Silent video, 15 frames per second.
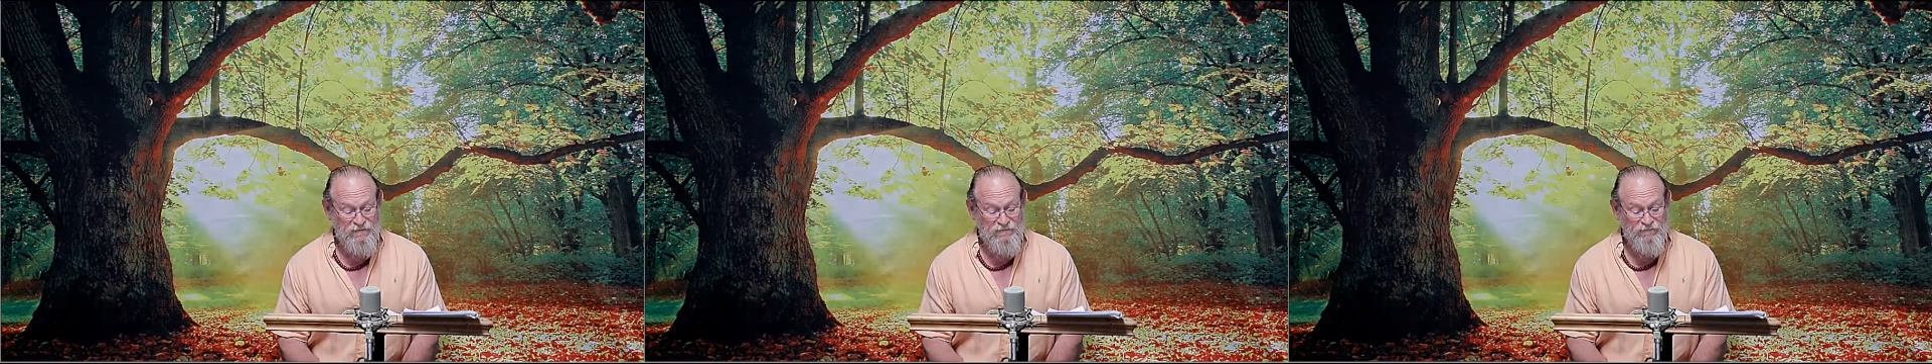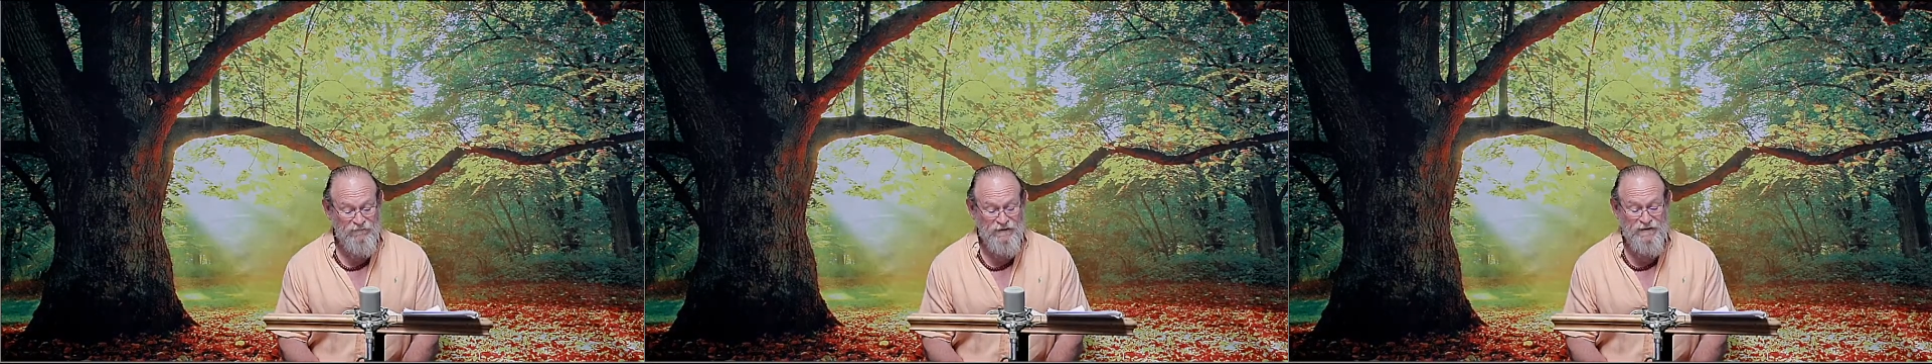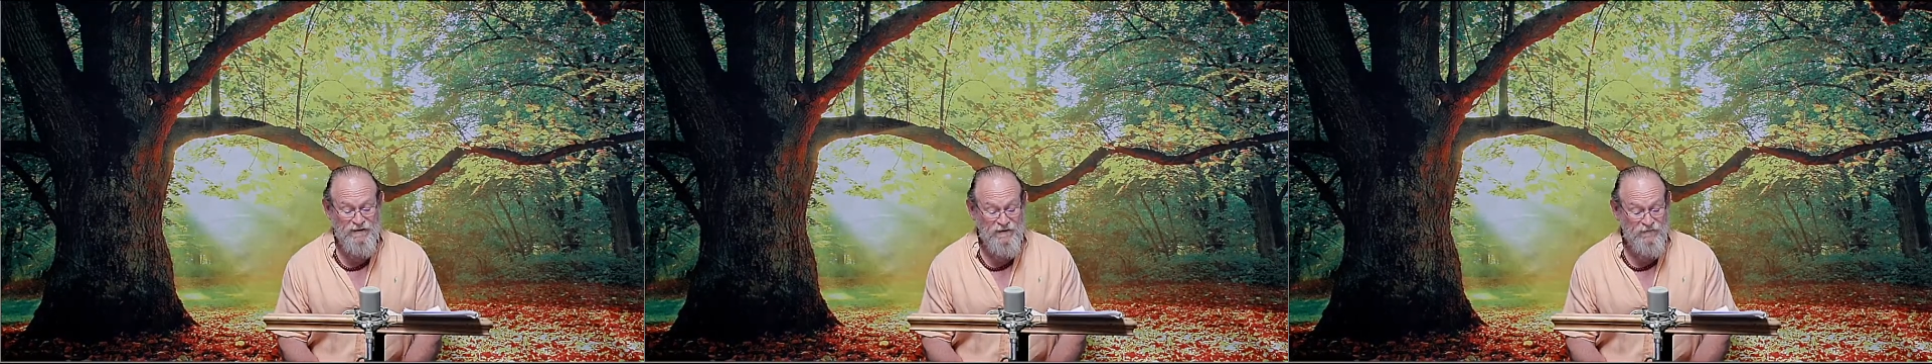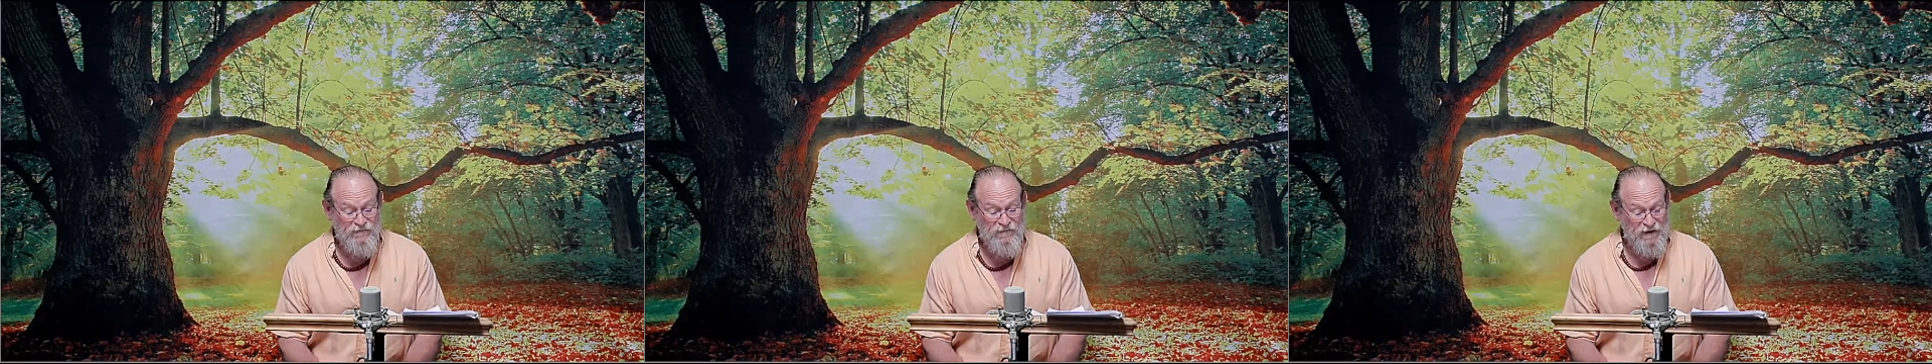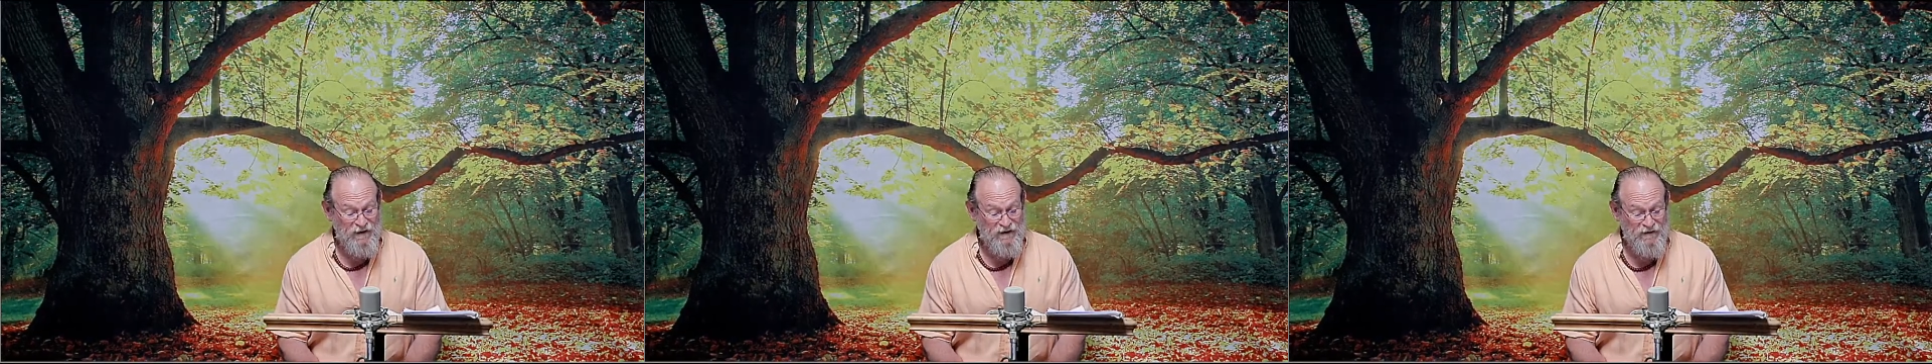but
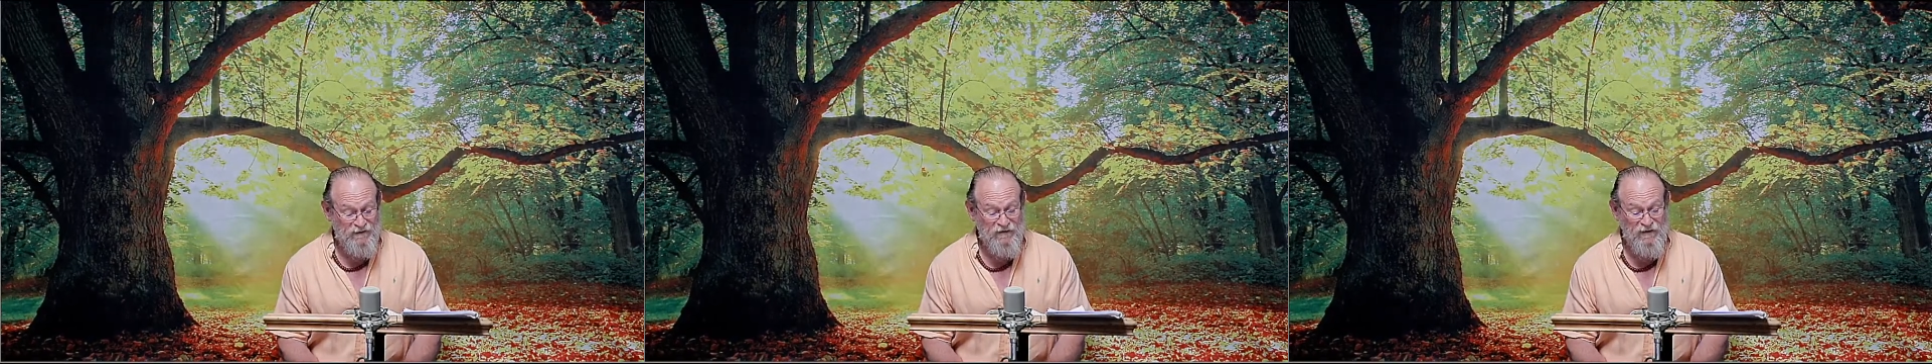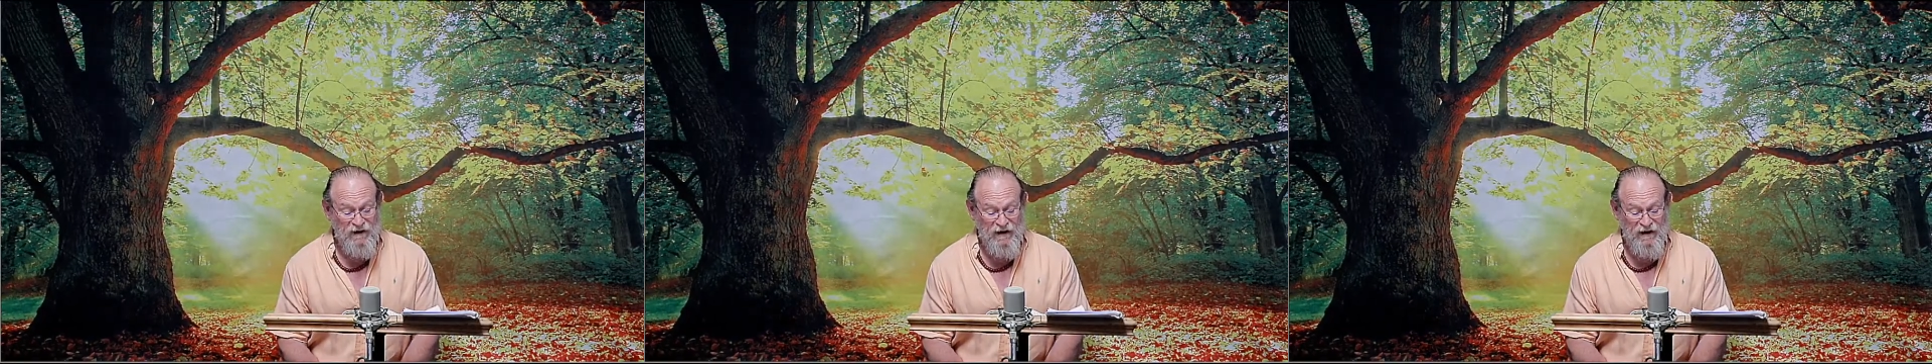different in degree.